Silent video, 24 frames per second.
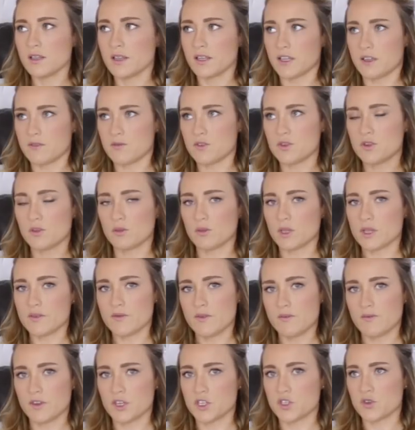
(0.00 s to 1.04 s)
Like, if you don't
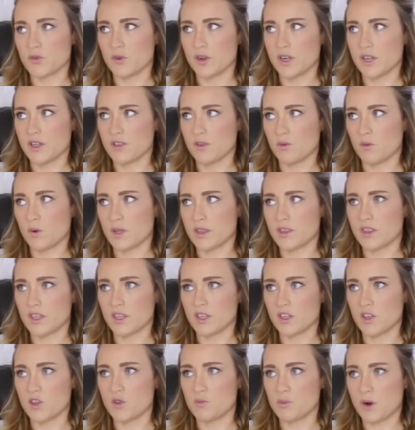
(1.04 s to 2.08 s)
live in Victoria, the one
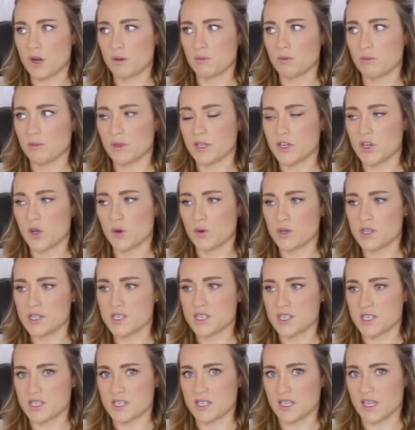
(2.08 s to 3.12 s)
thing that you'd probably
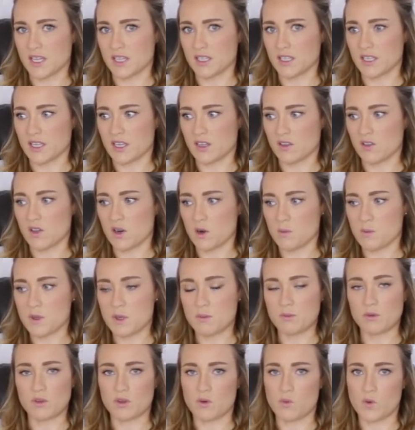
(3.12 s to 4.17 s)
notice is that like a lot of
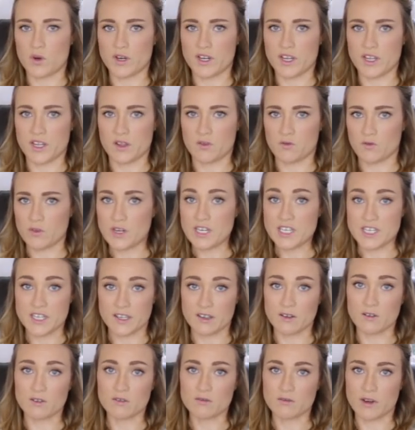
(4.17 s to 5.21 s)
people are working in
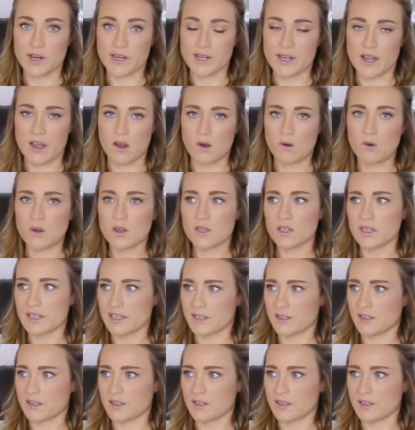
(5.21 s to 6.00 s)
retail right now.